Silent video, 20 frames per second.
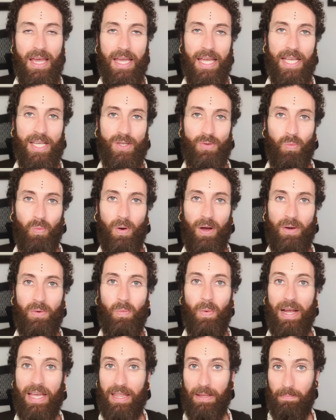is
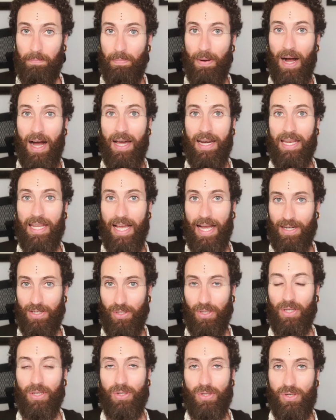one way the body
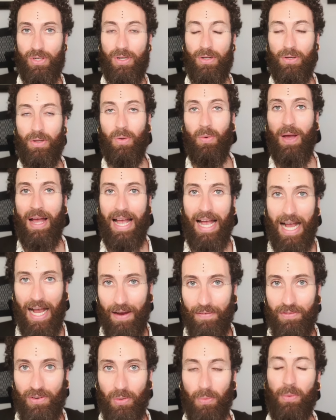actually can show you
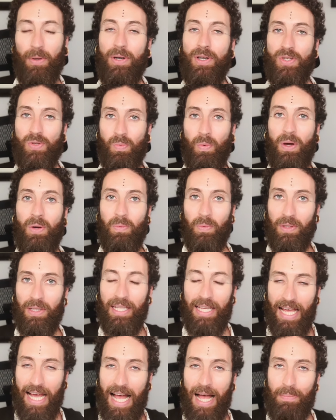afterwards what
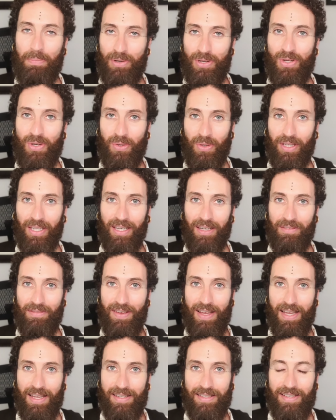really happened during an
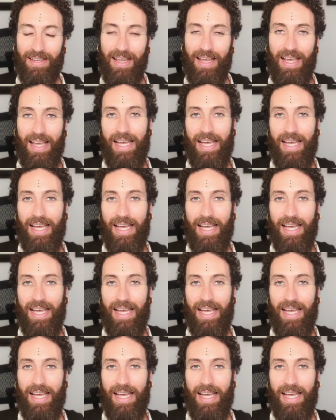event.